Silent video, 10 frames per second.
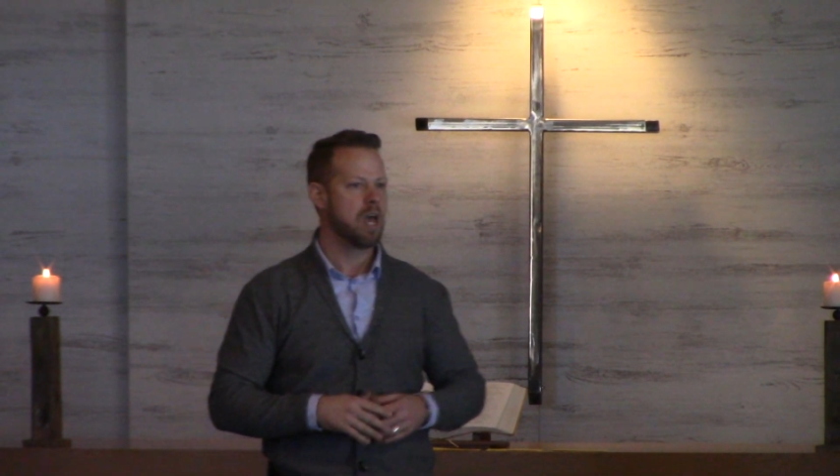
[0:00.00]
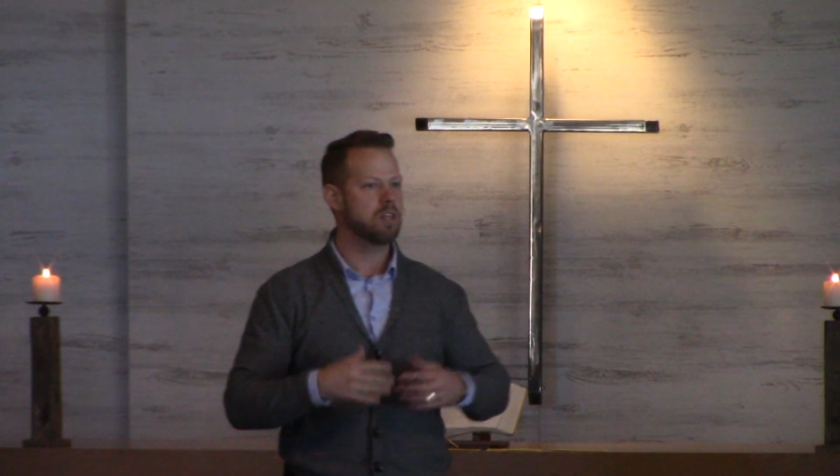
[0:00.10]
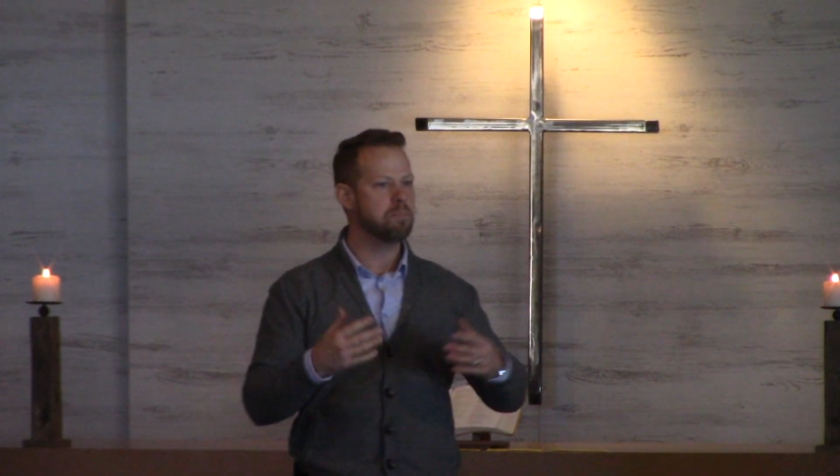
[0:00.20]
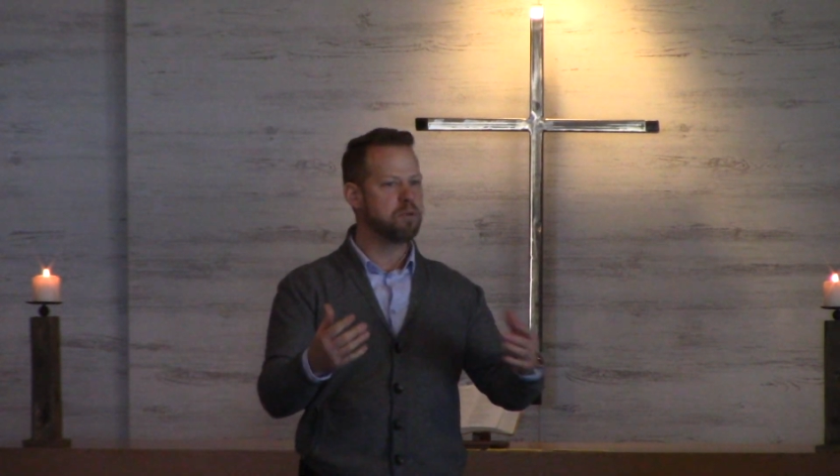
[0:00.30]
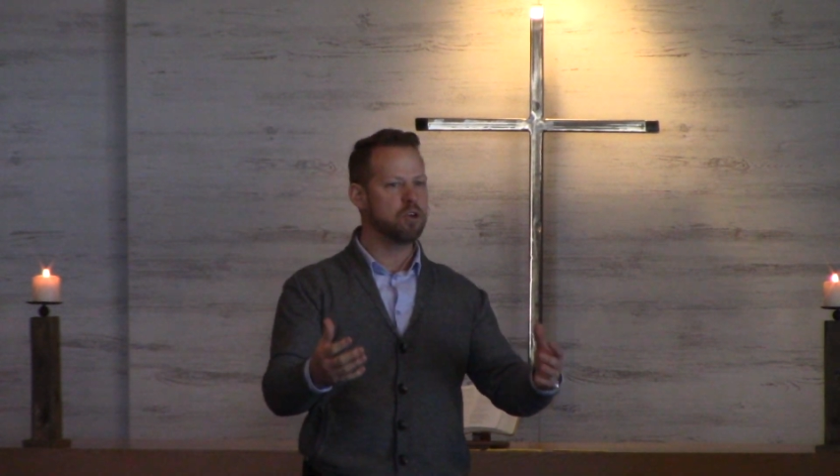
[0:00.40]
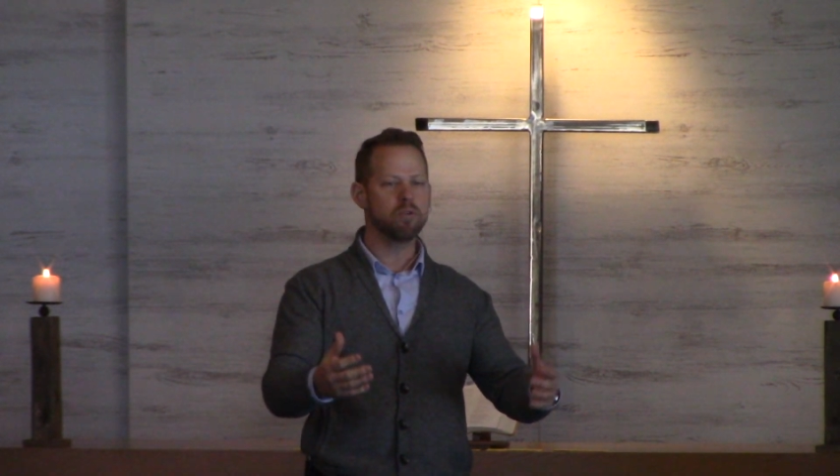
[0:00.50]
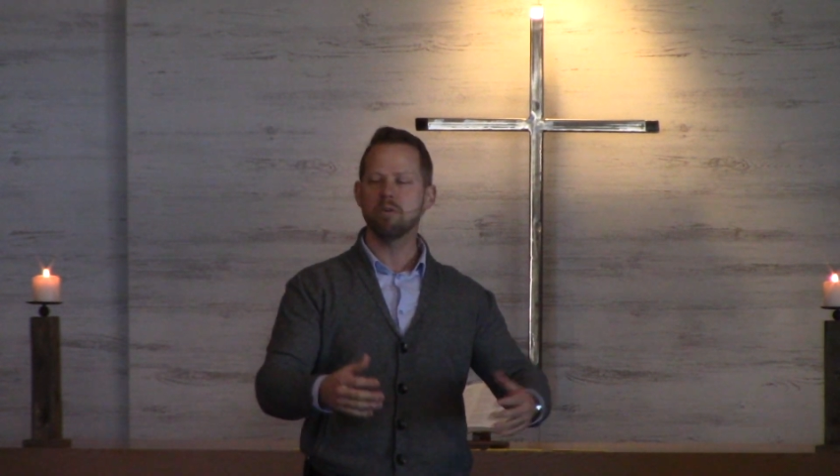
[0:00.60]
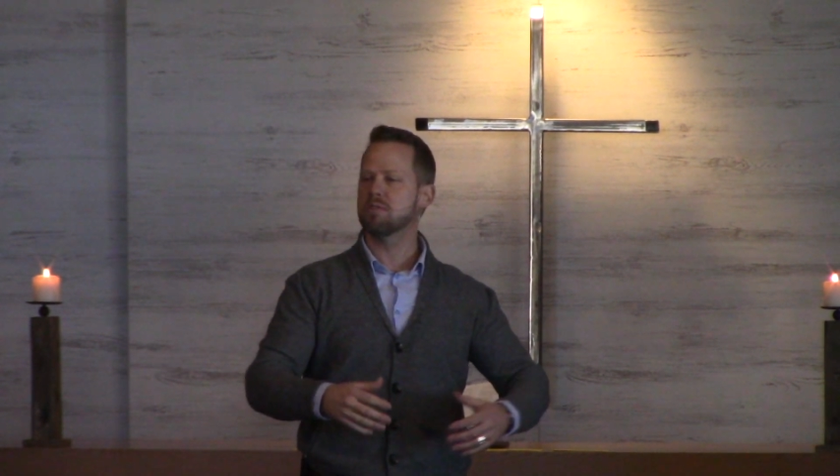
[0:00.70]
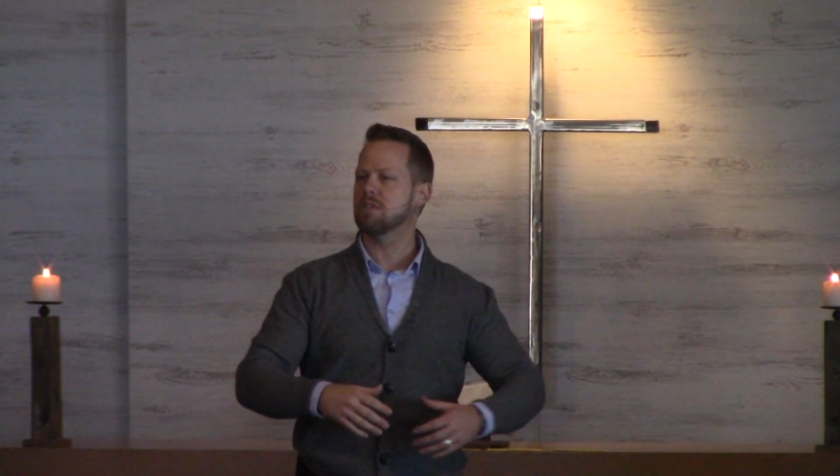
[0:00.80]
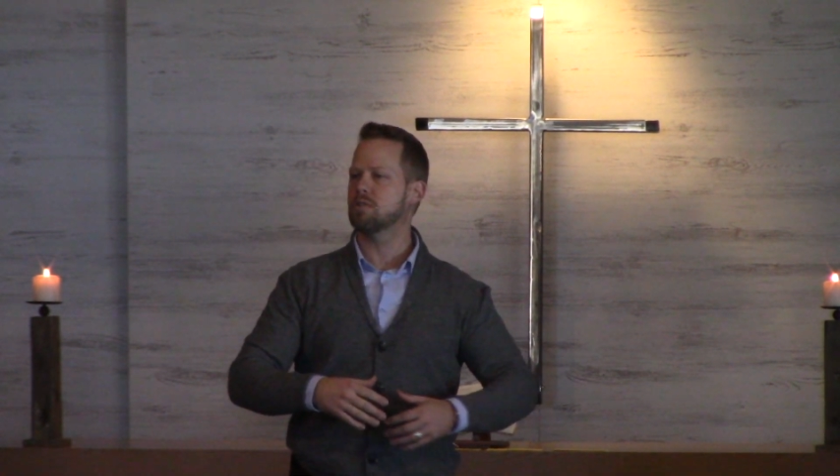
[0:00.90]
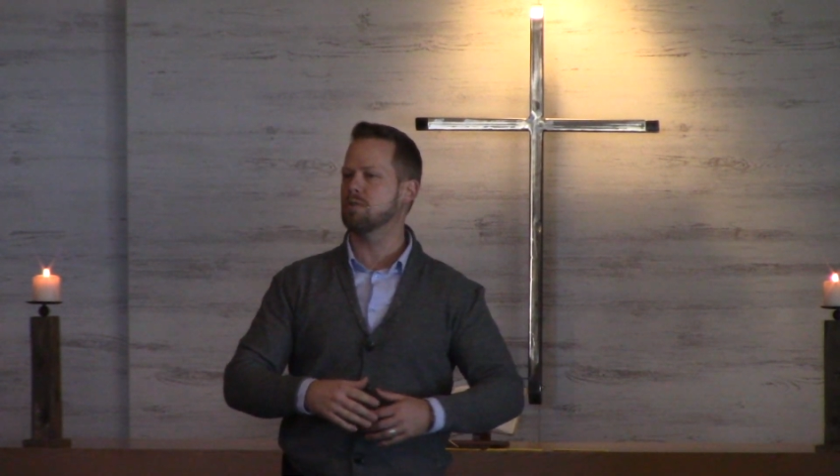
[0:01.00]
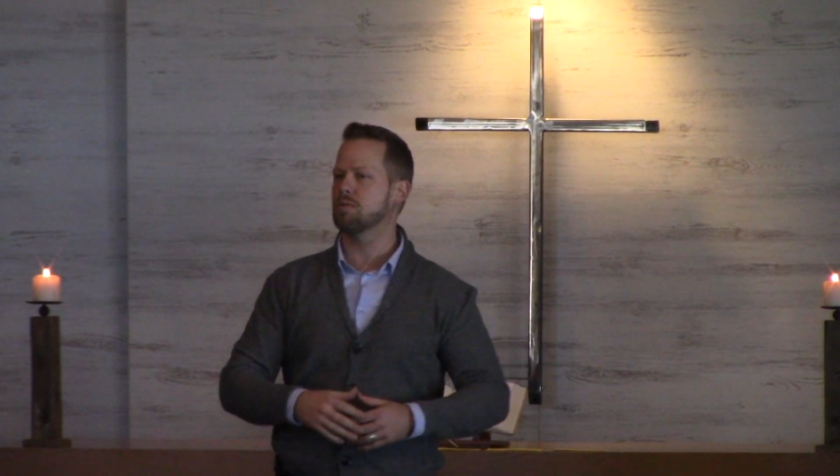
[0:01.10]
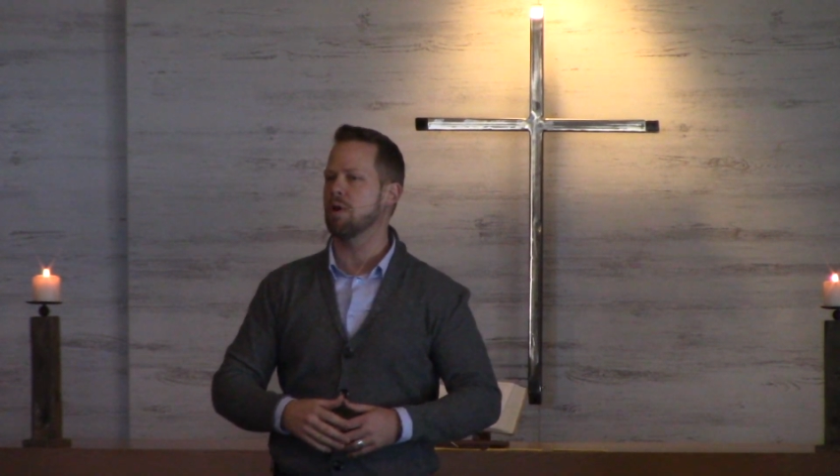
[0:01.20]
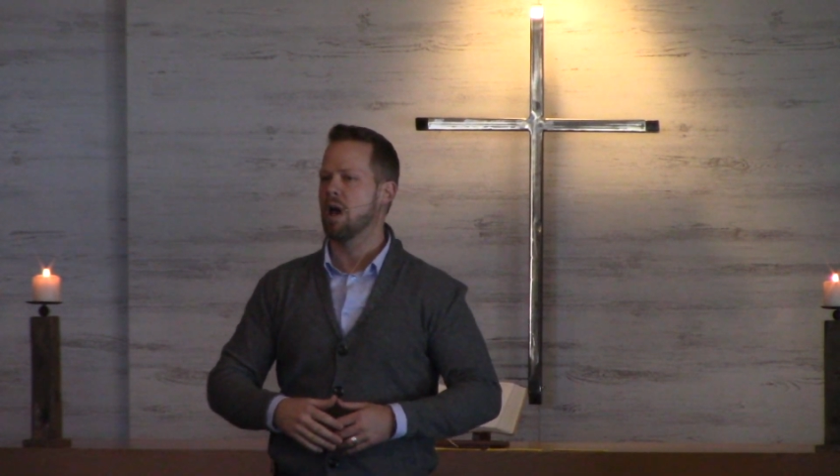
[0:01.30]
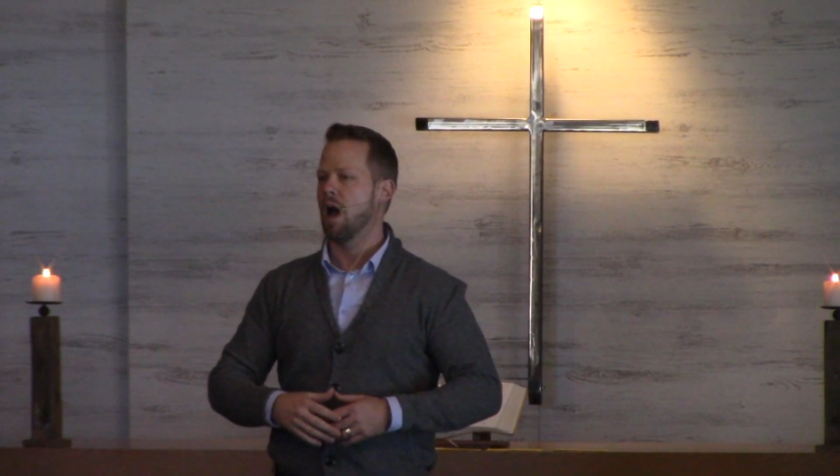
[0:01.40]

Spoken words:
And then Pew goes into